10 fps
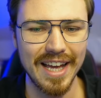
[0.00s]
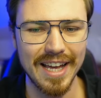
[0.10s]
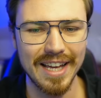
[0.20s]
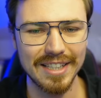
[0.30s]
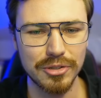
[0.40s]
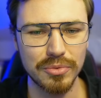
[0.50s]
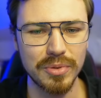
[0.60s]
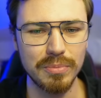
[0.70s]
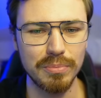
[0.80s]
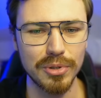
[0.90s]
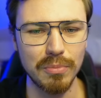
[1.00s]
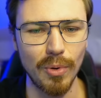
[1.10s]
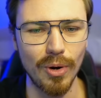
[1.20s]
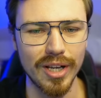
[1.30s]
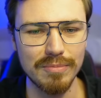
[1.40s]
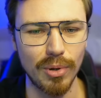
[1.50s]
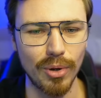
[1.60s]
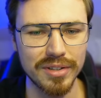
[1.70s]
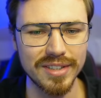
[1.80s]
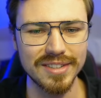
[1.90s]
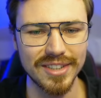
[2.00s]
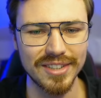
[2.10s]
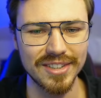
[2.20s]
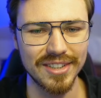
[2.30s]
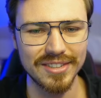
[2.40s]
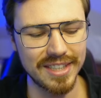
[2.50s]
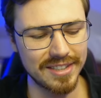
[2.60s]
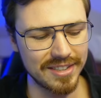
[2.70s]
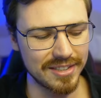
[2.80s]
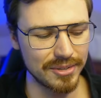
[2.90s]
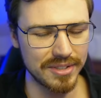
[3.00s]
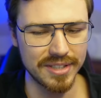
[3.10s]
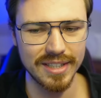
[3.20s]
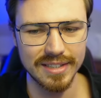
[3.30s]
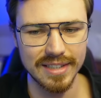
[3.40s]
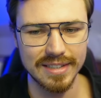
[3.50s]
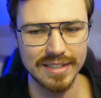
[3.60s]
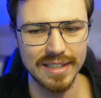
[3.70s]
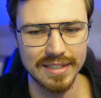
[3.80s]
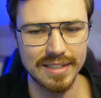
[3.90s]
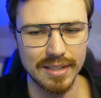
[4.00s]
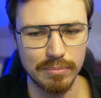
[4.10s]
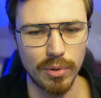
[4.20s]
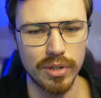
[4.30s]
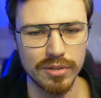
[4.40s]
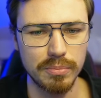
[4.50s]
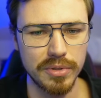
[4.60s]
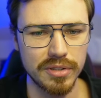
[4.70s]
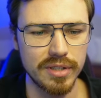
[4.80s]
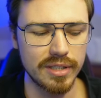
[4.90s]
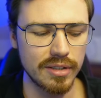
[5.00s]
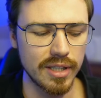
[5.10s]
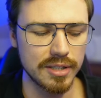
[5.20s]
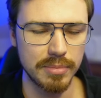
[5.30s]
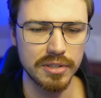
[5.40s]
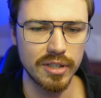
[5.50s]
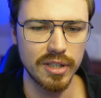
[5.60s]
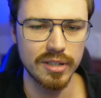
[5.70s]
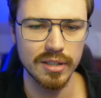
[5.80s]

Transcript: uh should we put more importance on on TikTok? Do you see is it, is it important to be on TikTok as Bitcoiner?